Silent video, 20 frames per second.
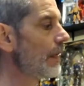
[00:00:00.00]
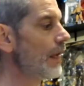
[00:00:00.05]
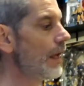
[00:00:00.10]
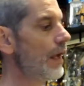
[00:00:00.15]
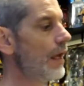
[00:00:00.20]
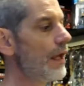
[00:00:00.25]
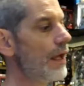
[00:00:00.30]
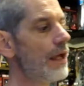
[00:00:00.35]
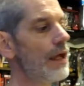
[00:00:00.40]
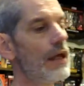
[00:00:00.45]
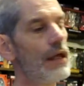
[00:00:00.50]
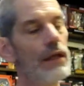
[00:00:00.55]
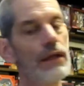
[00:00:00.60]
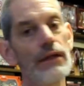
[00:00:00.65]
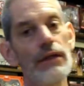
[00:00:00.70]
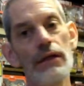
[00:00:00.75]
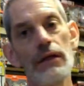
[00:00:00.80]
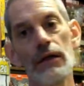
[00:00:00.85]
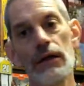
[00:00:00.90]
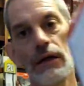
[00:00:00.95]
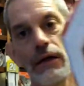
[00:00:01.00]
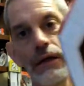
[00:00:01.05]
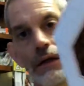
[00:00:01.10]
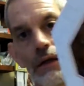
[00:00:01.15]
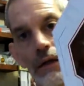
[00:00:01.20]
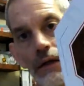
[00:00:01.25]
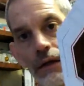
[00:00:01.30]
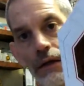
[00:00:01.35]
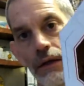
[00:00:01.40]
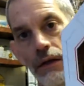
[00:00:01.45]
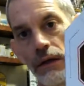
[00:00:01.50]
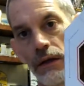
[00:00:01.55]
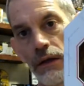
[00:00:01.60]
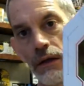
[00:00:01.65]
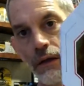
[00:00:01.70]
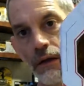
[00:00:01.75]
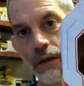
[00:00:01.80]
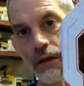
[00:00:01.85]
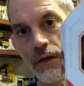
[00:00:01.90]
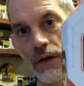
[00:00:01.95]
and
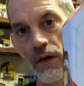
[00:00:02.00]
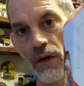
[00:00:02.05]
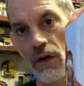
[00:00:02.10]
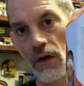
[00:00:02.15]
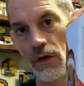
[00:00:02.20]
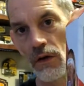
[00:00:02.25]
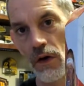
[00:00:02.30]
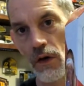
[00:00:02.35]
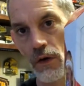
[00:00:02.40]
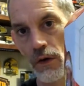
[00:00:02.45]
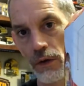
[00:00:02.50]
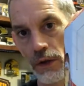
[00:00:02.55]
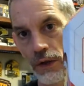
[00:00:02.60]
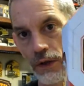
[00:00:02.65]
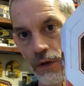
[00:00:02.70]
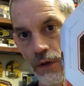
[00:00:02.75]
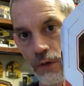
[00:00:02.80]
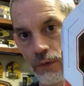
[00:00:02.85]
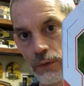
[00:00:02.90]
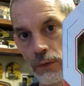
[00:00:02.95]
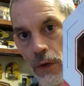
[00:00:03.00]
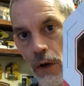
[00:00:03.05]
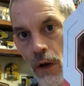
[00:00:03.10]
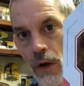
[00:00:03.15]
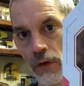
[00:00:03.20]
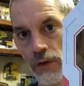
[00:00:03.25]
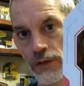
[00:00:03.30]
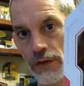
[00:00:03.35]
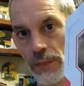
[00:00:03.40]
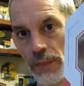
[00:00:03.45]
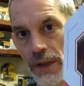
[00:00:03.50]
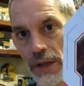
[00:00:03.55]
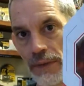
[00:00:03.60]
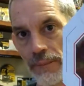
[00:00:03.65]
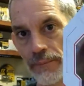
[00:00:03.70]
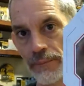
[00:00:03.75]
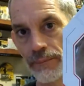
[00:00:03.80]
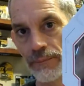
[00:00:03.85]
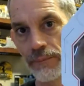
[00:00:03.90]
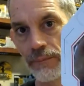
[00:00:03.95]
the Hulk Hogan Ultimate.
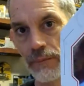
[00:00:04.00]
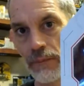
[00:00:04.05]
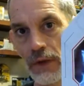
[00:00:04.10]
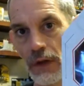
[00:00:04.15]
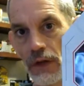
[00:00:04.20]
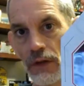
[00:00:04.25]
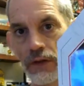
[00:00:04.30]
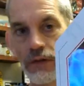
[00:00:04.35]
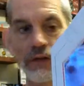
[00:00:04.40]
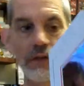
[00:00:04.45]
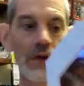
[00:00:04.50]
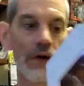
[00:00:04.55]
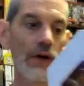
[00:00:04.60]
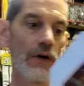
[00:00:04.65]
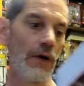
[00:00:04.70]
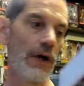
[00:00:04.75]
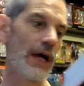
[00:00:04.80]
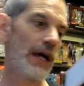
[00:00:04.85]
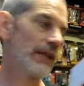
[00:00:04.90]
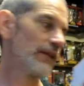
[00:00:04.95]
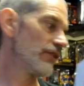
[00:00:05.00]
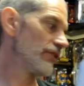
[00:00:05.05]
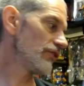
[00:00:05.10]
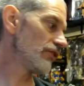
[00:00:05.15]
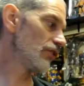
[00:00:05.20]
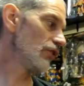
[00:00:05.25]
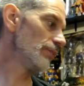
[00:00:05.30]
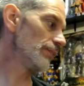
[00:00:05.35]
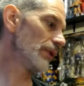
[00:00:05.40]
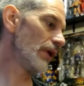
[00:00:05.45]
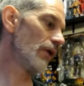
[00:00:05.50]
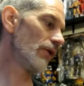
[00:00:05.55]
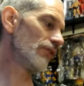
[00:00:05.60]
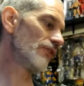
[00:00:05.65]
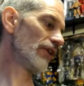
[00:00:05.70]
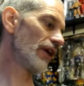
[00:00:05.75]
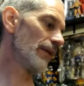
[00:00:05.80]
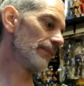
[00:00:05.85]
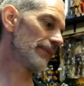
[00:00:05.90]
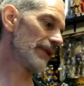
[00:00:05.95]
So I had to scoop those
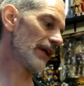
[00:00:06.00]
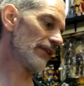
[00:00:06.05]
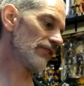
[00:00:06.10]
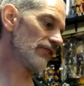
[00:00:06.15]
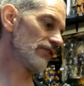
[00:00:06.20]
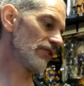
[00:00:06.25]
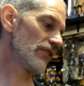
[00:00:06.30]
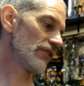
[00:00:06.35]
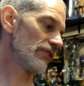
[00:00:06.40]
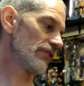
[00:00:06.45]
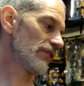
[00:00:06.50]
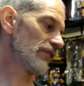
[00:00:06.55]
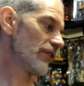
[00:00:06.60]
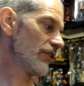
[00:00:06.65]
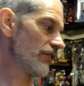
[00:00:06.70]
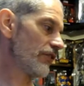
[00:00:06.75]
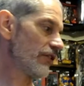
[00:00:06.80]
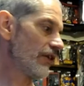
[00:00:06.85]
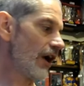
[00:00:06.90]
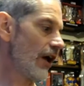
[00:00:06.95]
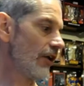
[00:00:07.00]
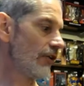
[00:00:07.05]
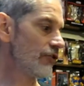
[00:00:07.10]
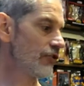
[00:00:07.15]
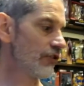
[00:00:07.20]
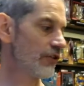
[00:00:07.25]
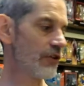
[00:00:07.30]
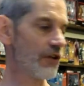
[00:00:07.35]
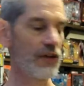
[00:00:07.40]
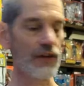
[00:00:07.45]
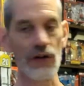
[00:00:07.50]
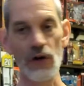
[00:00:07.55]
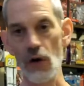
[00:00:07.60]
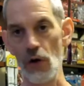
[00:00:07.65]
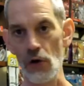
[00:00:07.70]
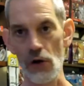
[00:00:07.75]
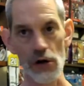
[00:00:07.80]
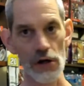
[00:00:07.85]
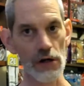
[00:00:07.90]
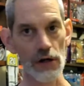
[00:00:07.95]
up. That's just nostalgia to the
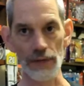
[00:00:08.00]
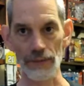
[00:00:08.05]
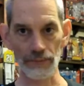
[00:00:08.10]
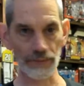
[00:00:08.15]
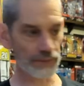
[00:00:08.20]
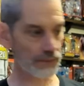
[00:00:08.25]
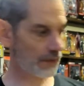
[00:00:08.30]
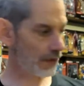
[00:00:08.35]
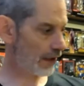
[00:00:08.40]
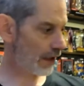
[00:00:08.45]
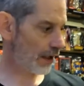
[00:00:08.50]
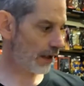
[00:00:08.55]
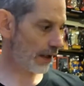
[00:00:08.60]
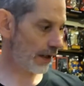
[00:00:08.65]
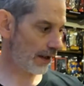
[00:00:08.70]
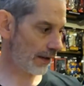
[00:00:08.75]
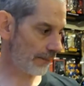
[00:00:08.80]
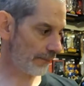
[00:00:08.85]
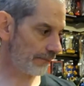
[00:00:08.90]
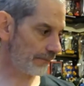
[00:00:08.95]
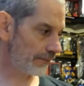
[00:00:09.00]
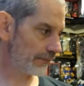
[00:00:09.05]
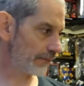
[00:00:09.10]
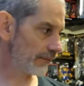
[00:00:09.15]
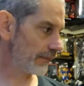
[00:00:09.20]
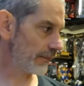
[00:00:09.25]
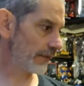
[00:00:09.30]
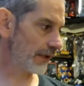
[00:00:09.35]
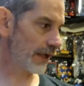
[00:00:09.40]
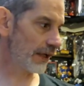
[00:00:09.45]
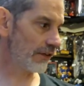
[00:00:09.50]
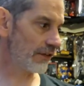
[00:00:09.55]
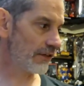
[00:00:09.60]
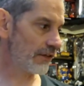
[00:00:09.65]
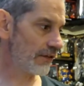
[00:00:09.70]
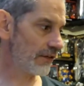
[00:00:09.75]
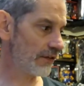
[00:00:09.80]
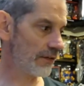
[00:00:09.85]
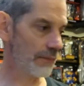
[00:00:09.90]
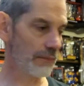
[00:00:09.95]
core. Um,
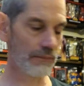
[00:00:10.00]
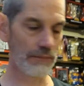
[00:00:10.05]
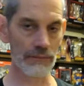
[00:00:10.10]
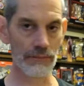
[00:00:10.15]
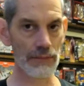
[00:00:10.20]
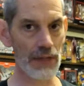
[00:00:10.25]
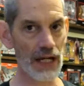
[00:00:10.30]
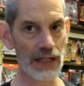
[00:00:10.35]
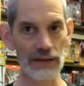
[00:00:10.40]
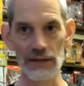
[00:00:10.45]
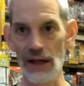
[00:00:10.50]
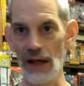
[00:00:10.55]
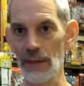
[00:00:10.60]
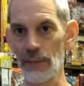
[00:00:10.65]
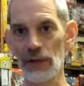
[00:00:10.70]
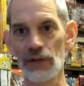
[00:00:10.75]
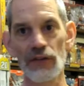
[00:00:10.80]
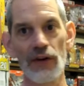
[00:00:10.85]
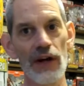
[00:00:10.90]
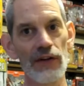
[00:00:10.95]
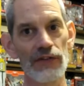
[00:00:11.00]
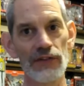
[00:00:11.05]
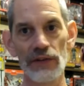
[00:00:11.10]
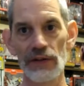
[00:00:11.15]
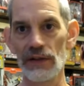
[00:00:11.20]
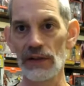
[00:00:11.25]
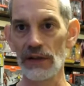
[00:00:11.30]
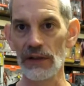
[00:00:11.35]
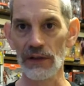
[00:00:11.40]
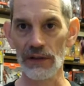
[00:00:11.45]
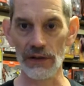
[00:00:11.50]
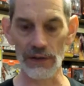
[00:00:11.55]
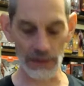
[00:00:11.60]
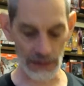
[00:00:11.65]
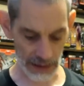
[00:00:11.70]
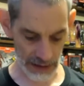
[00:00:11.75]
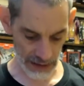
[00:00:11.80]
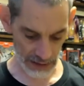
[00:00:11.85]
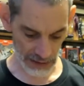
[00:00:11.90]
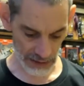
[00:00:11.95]
my time in wrestling in the early
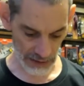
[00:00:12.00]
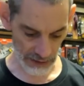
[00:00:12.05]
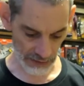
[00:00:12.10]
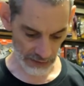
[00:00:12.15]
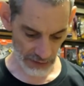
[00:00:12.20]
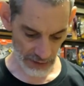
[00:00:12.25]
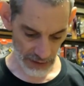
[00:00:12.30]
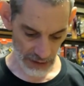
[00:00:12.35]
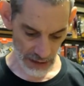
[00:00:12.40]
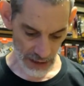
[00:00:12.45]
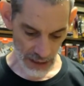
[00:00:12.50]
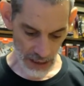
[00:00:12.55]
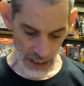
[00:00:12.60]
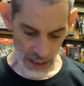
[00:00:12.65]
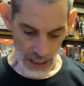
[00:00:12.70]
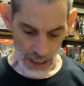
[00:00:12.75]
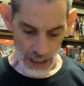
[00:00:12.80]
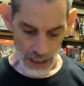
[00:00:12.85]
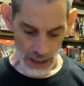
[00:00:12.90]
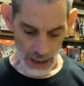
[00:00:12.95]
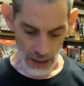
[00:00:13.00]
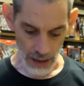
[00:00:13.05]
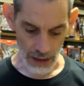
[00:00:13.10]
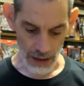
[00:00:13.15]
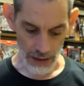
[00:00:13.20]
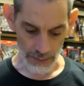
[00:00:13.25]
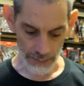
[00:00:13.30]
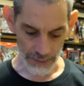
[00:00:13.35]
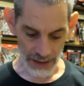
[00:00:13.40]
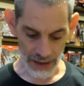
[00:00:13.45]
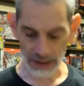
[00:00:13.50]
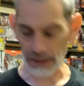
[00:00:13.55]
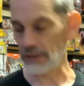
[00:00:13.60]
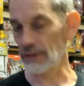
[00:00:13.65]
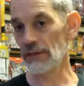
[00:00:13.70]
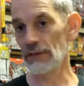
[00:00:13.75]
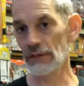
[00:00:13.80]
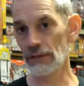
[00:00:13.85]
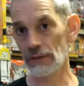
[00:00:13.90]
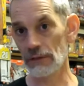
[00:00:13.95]
80s. Um,
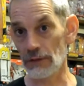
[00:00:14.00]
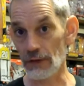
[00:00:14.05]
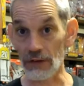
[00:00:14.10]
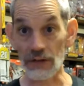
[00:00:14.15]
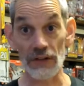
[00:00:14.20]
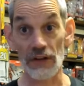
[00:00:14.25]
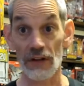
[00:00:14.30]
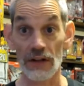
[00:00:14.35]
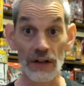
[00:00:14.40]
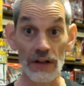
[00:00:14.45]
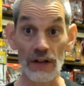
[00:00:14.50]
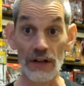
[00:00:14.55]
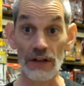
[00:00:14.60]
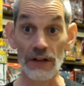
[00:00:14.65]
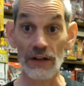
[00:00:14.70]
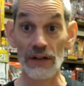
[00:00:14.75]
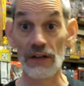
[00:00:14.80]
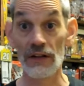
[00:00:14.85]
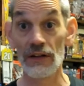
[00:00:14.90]
then just a